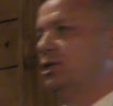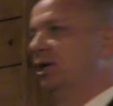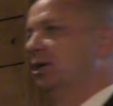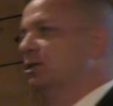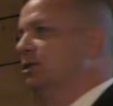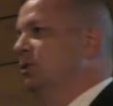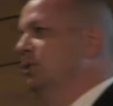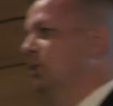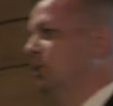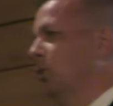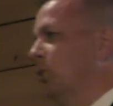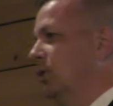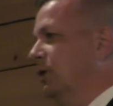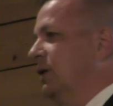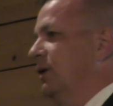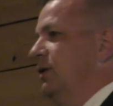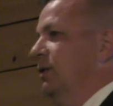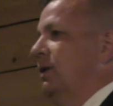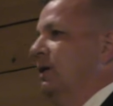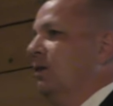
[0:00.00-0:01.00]
judge on the North
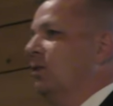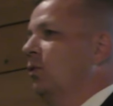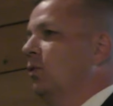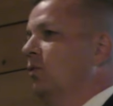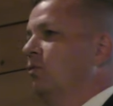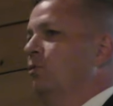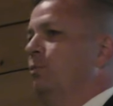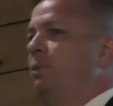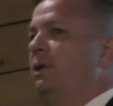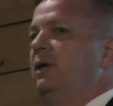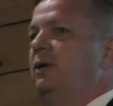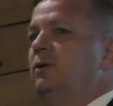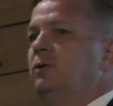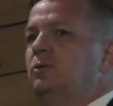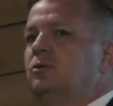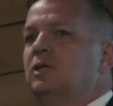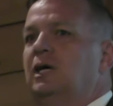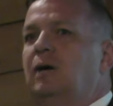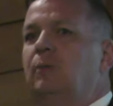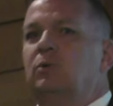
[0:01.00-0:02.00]
Carolina Court of
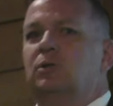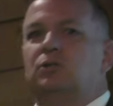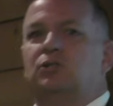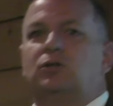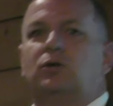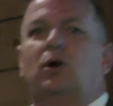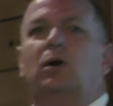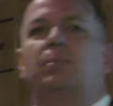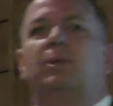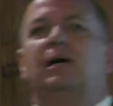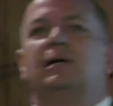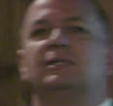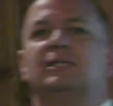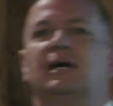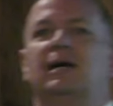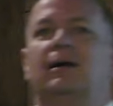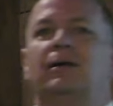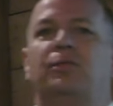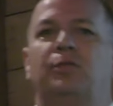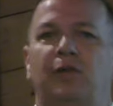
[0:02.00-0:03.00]
Appeals, I want to start by
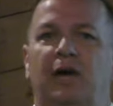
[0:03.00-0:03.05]
saying